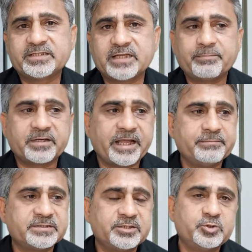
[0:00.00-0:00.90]

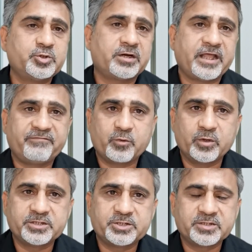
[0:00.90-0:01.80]
sometimes they do not have
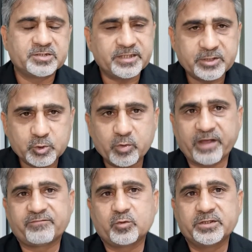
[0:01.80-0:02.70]
questions. They do
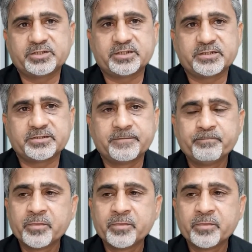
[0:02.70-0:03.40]
have questions.